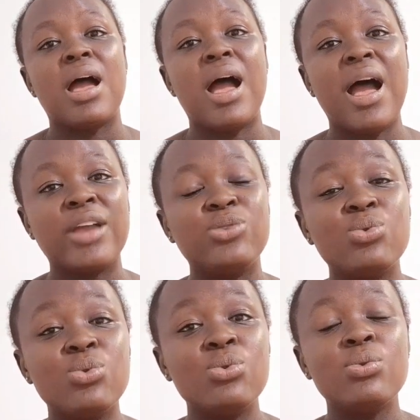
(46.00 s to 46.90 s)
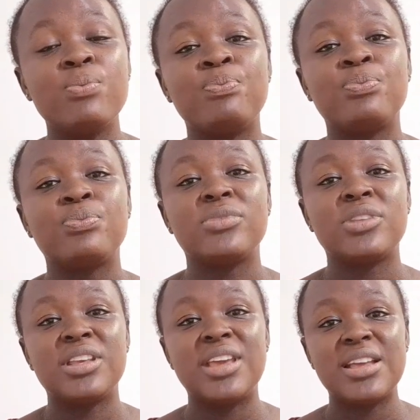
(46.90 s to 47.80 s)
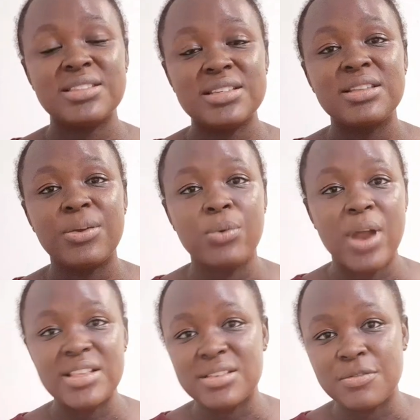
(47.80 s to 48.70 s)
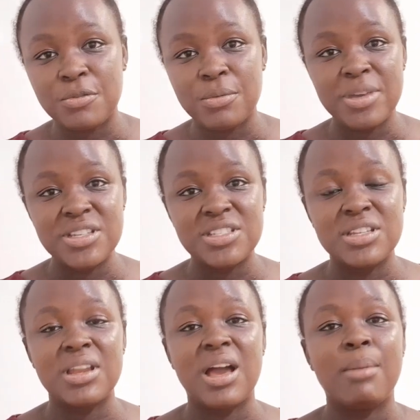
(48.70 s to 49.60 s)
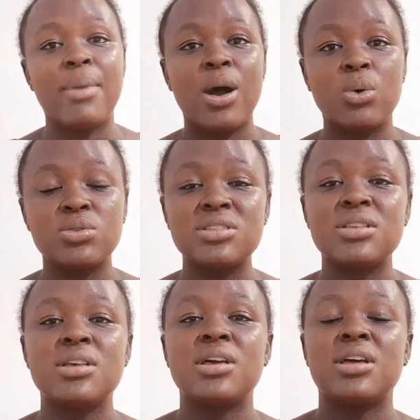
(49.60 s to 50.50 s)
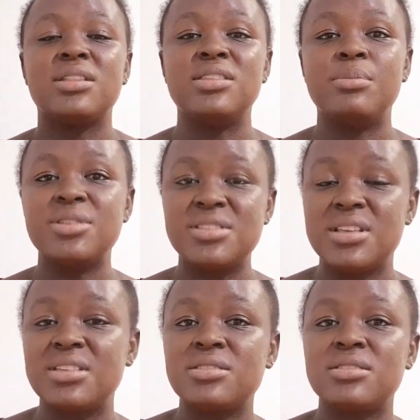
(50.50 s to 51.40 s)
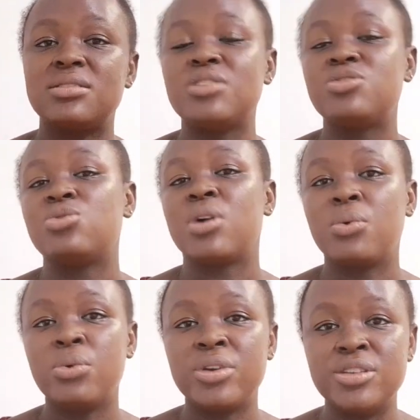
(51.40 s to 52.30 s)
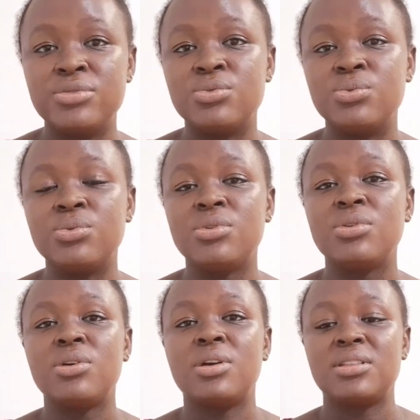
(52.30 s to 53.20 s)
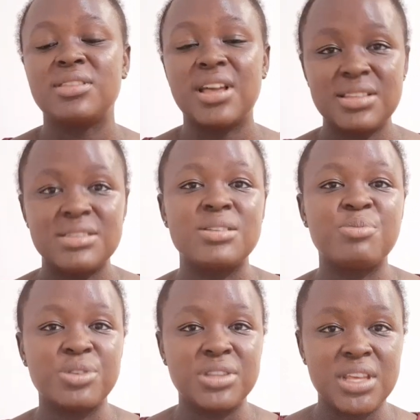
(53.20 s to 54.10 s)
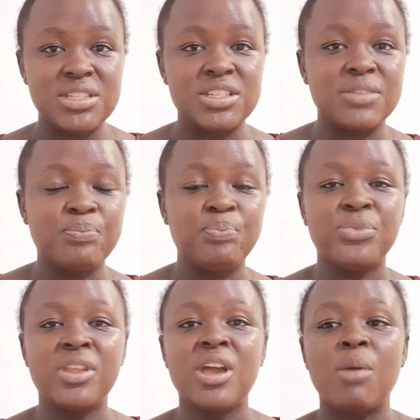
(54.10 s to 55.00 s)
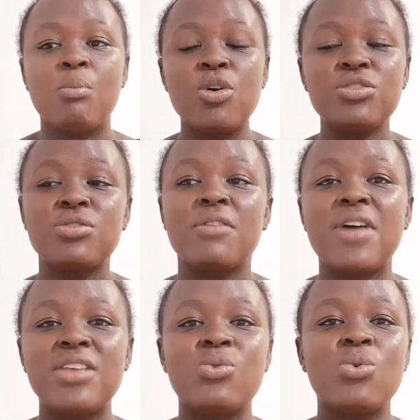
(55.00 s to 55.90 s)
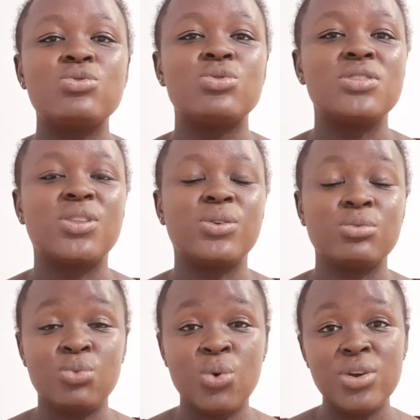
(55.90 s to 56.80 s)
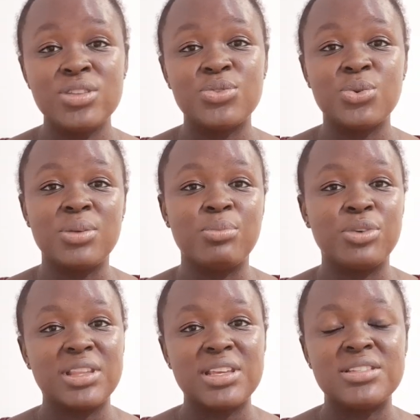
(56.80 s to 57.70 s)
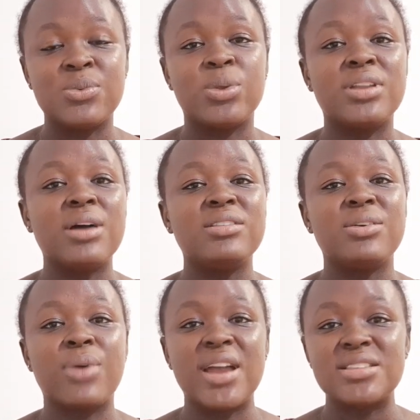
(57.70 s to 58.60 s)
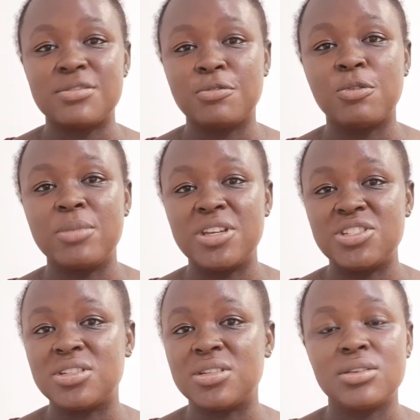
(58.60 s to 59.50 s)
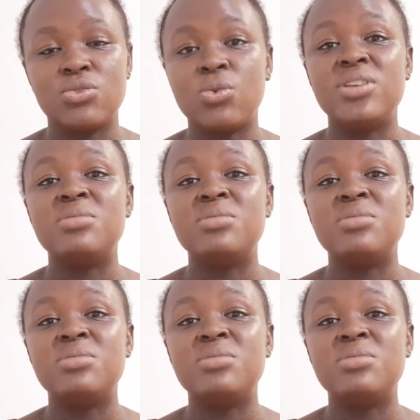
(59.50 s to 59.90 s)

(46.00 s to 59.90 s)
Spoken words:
are you getting the right information about the business that you are going into? That is importation. Most of us go into importation without the right information, so it